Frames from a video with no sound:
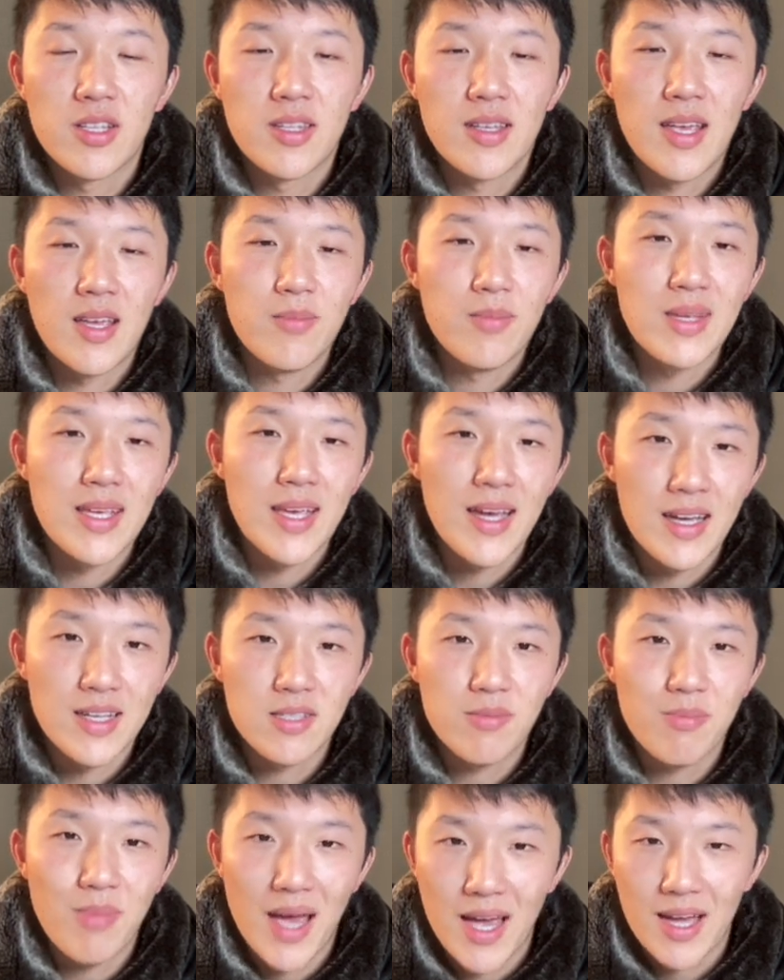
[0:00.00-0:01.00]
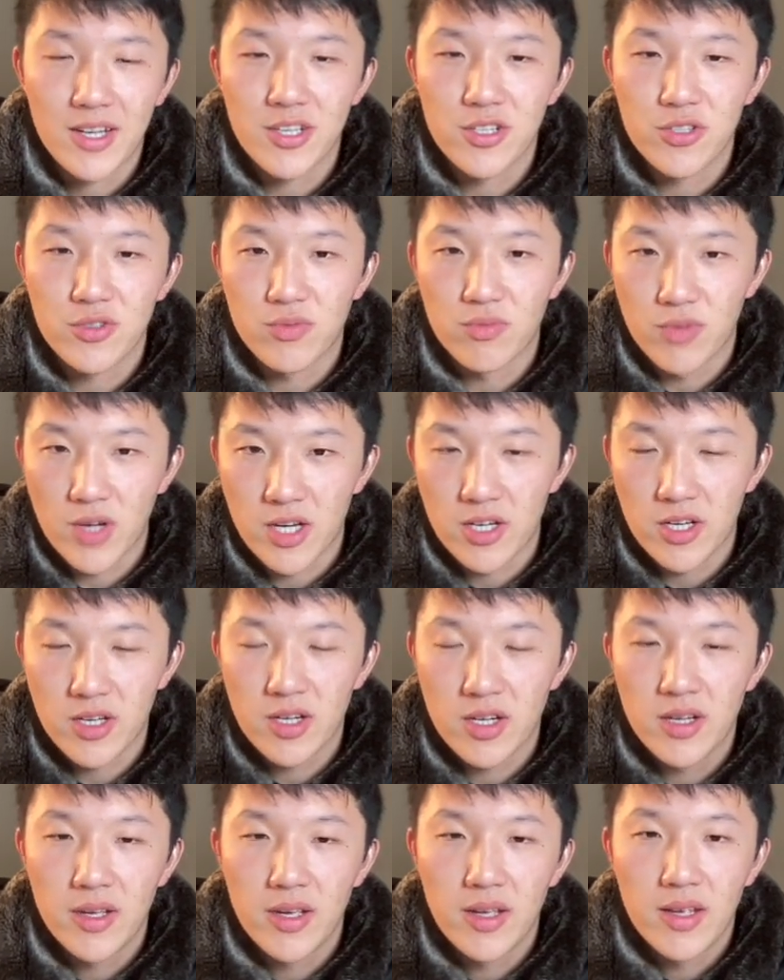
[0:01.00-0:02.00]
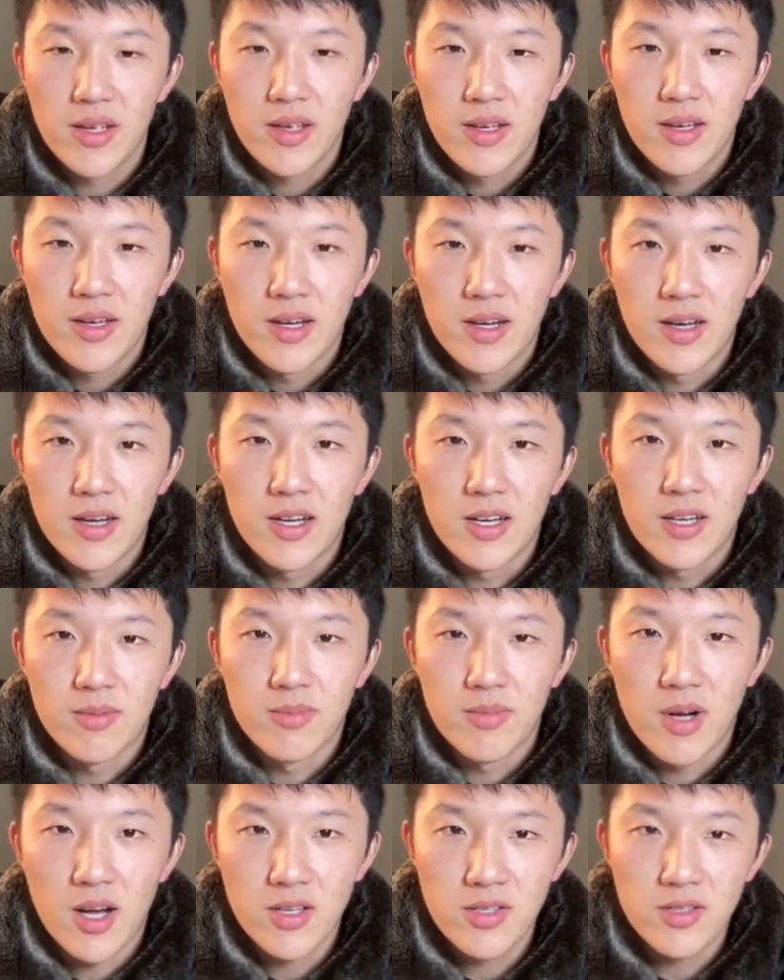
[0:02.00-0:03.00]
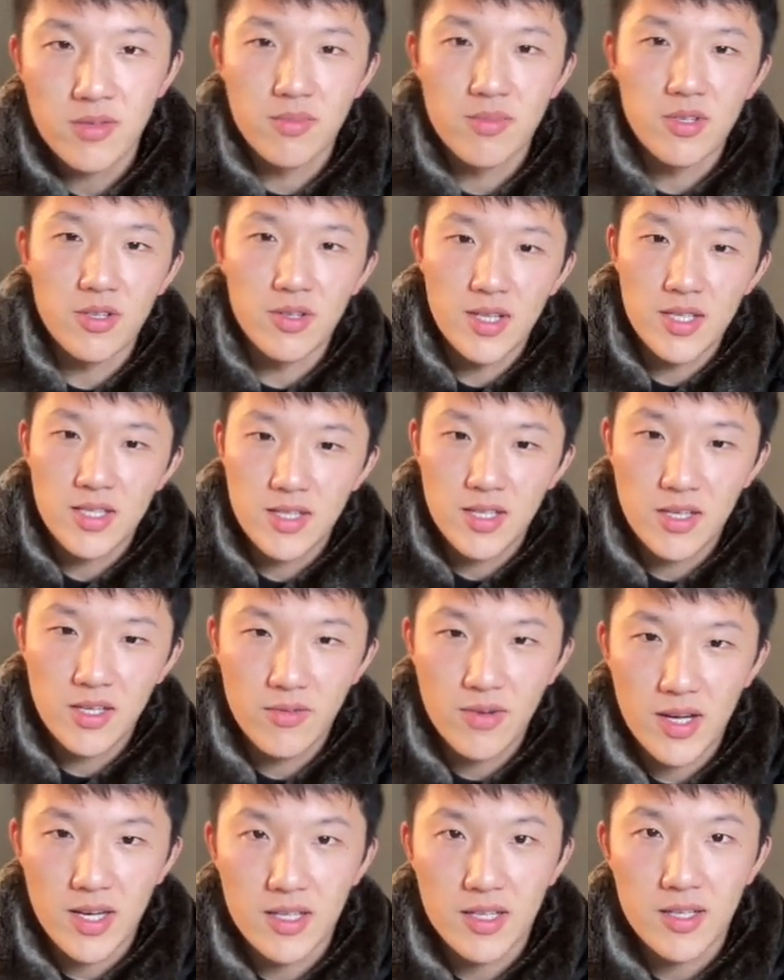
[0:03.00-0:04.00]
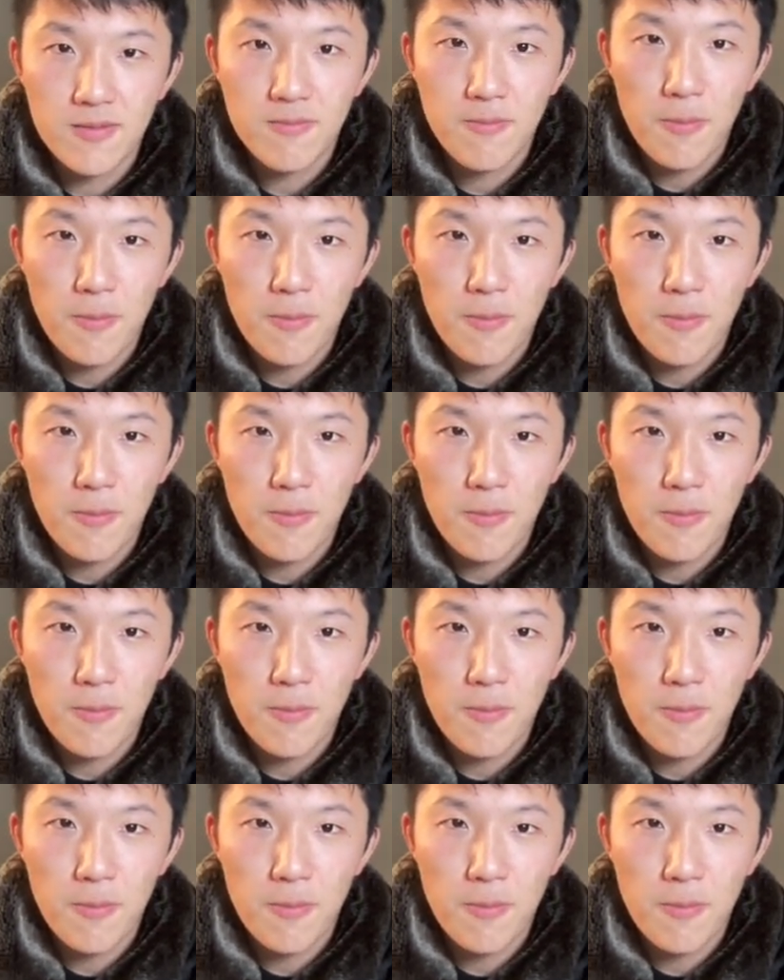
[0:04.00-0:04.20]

NPX package runner. Um, awesome, so let's dig right in